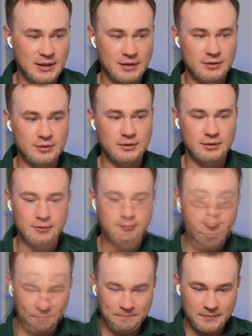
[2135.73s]
And
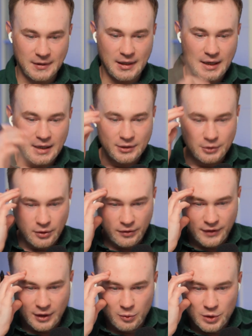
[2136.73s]
do you
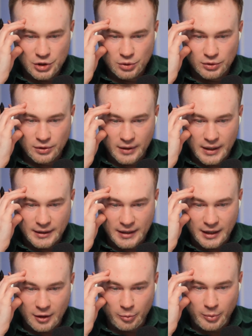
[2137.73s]
think we should create
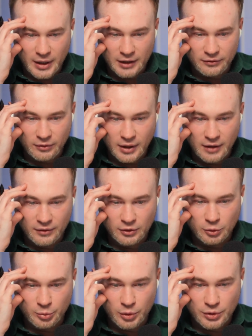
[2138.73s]
icon pact for every
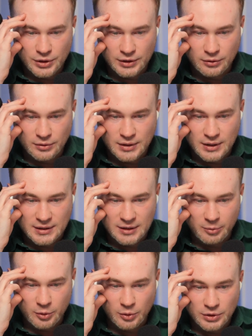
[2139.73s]
new project, or there's
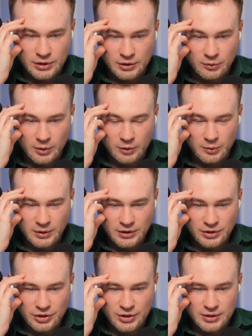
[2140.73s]
some project what we
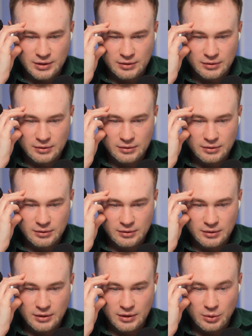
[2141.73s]
need just
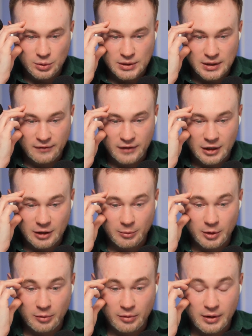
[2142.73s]
use
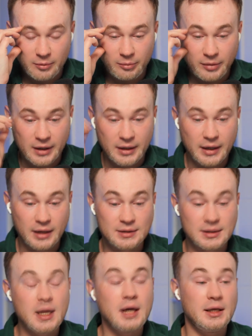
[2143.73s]
available pack icons?